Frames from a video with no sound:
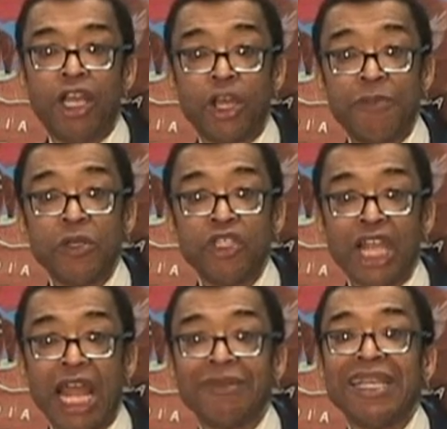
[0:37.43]
computer
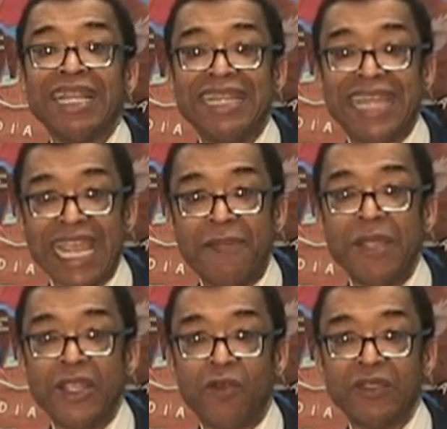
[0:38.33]
jobs, they are
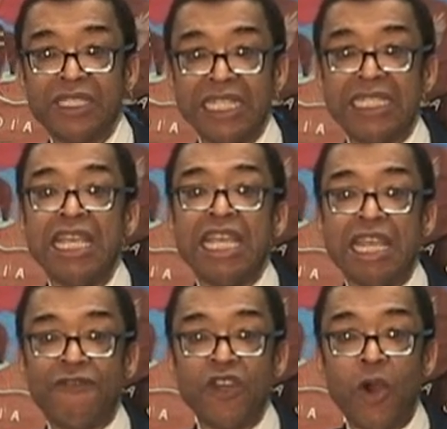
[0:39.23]
being overseas.
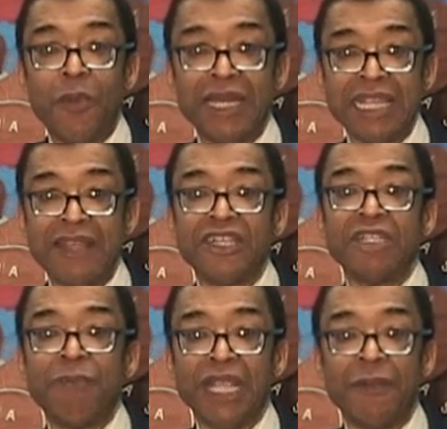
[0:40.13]
If you don't believe that,
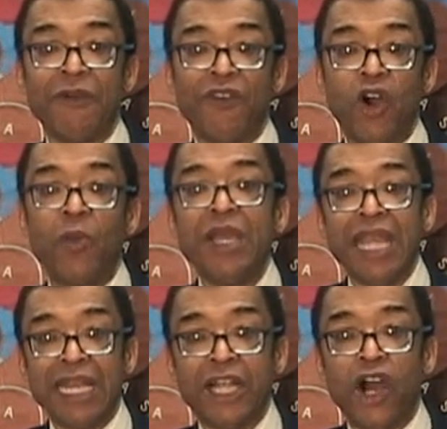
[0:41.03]
just pick up a phone
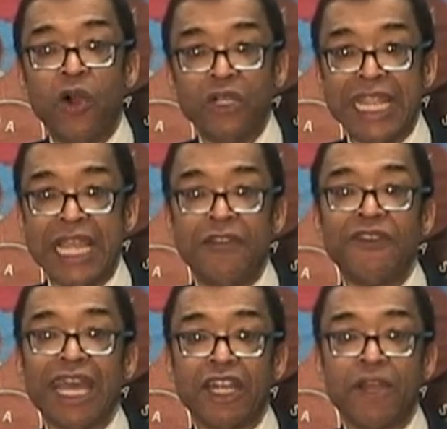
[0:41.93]
and call Dale
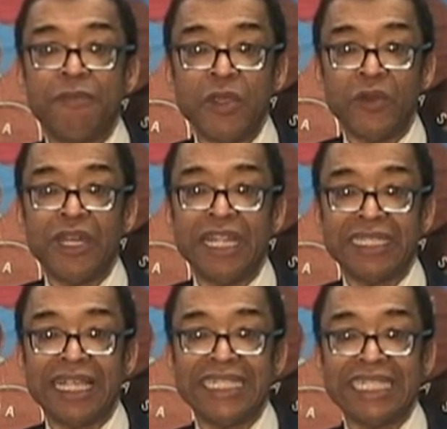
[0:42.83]
if you got a computer. The
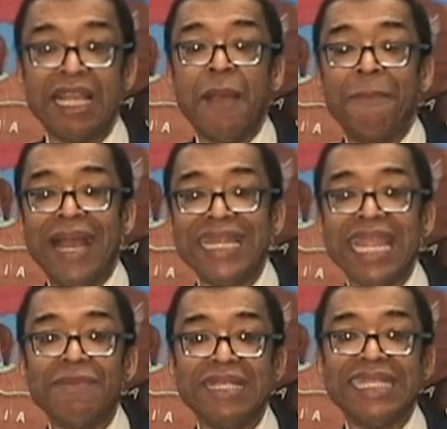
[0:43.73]
next thing I say is, my
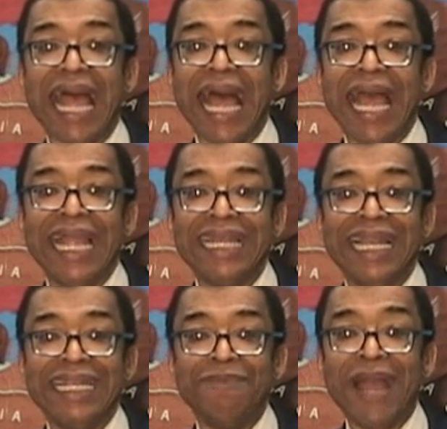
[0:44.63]
name is
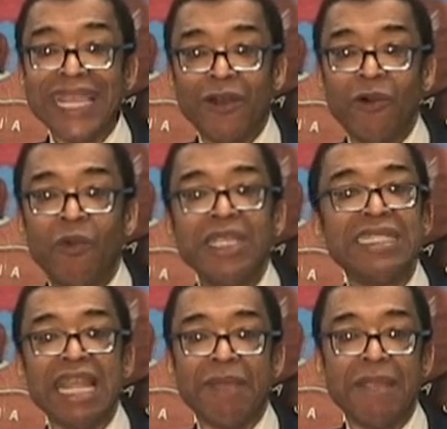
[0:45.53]
Michael. Well,
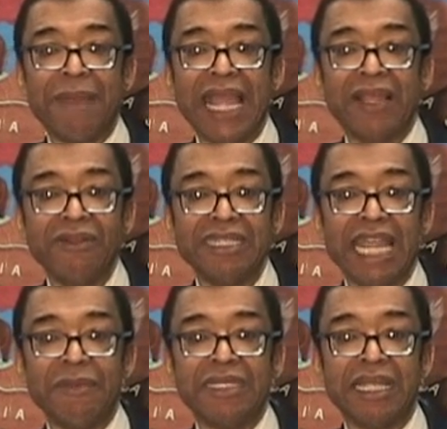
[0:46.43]
his name ain't Michael. His
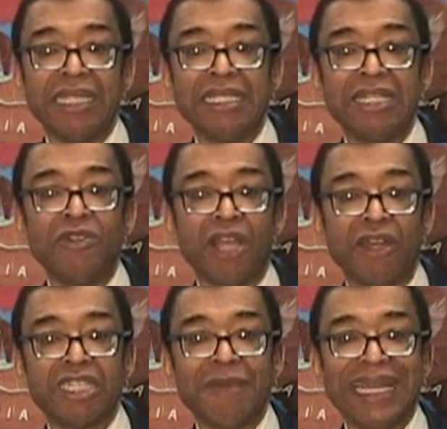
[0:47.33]
name is, you're
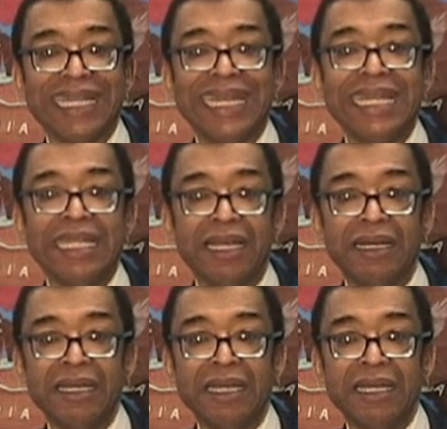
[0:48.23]
talking to somebody in India.
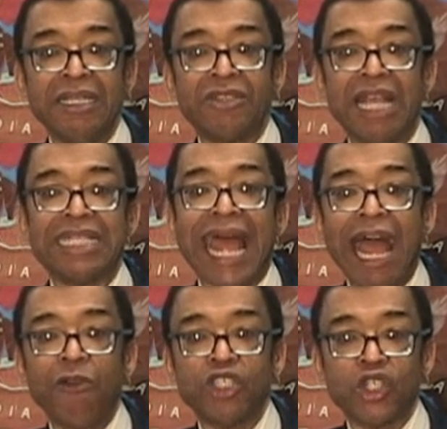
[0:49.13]
So that's
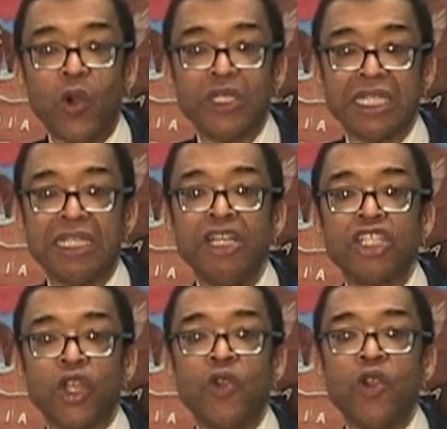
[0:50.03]

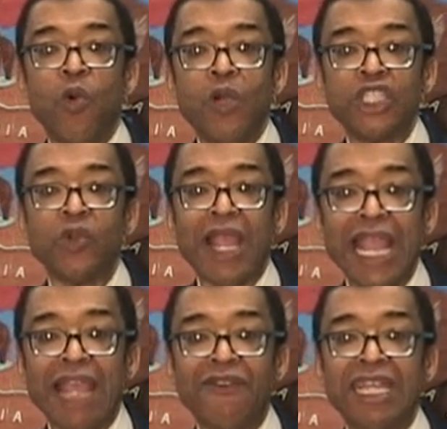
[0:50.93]
outsourcing. So what you're
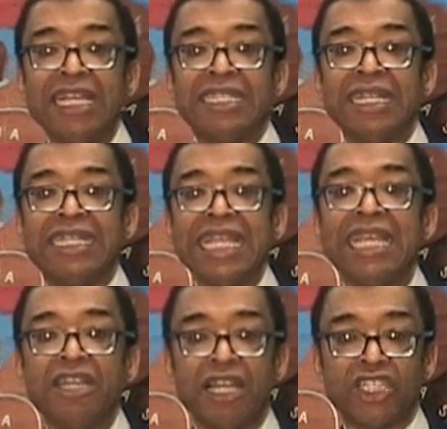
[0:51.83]
having is the
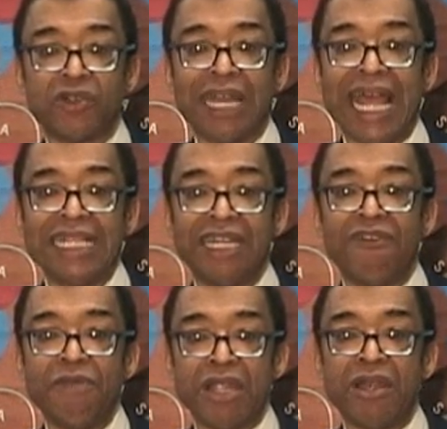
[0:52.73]
deindustrializing
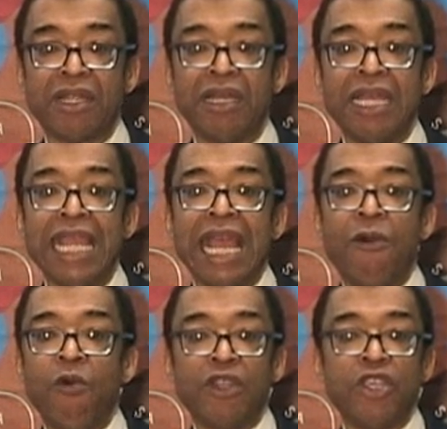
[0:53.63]
of America,
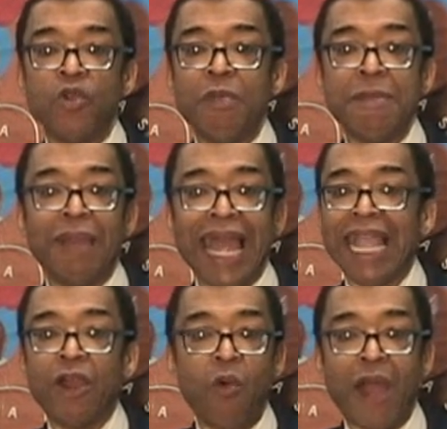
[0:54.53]
whether you be
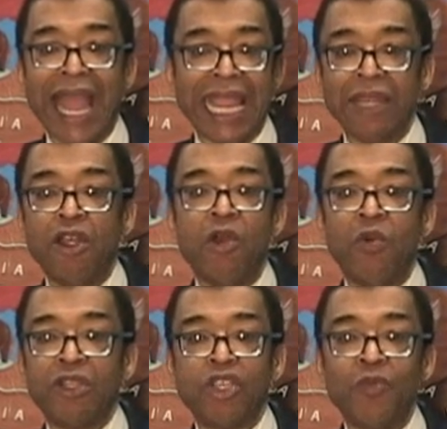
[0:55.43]
black or white,
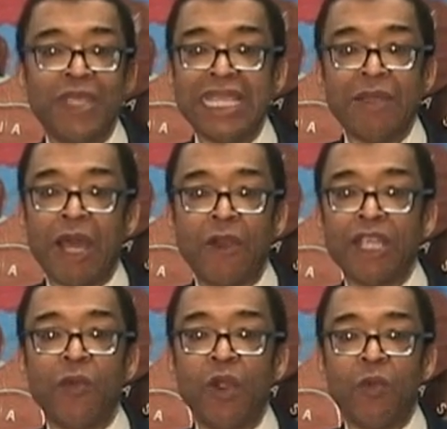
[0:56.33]
whether you be, I
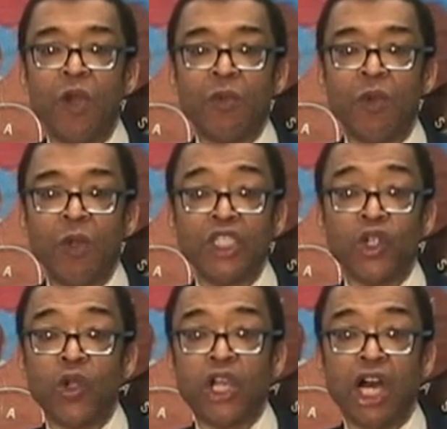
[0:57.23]
don't care
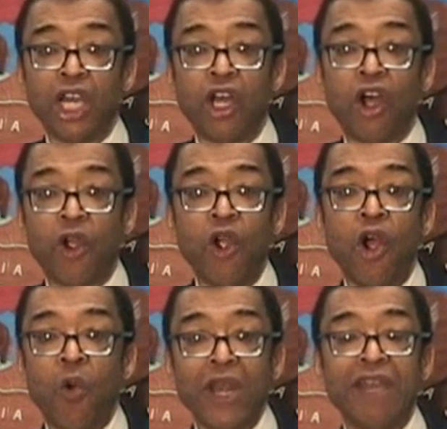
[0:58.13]
what your color or
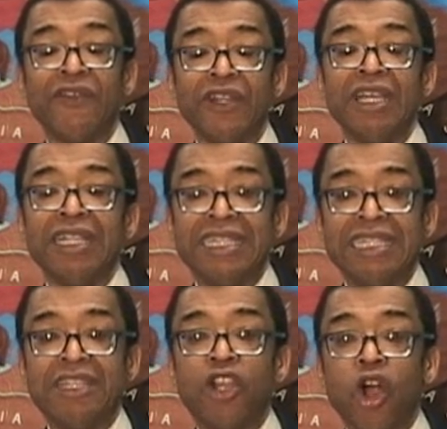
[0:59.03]
whatever,
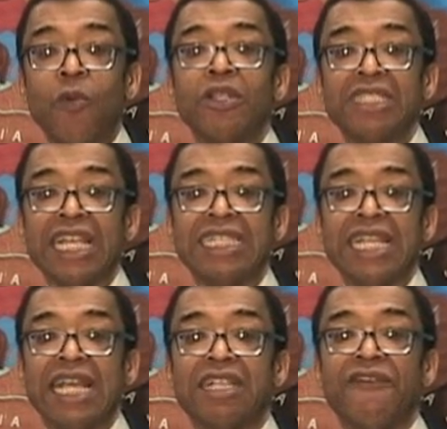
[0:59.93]

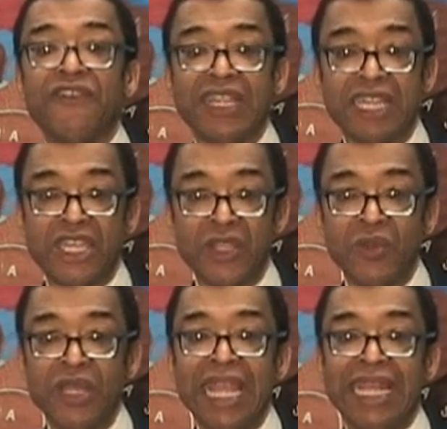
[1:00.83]
globalization has affected
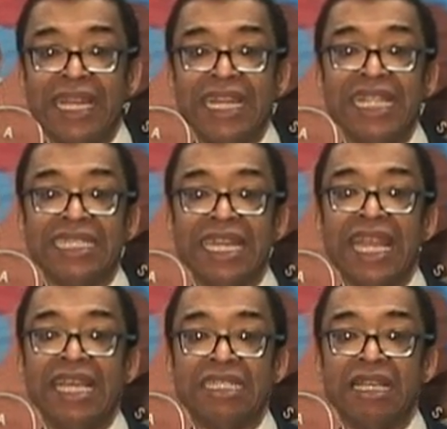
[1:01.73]
you, and the nation
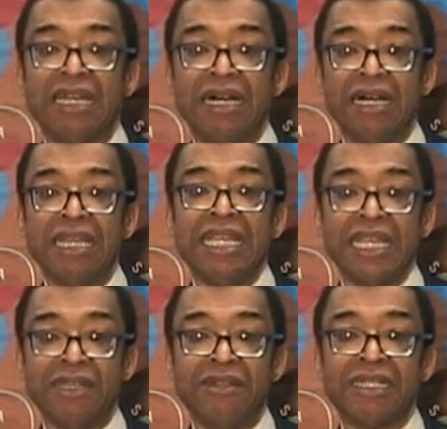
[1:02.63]
has
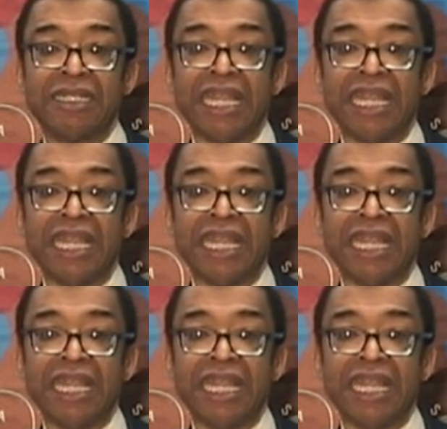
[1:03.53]
entered a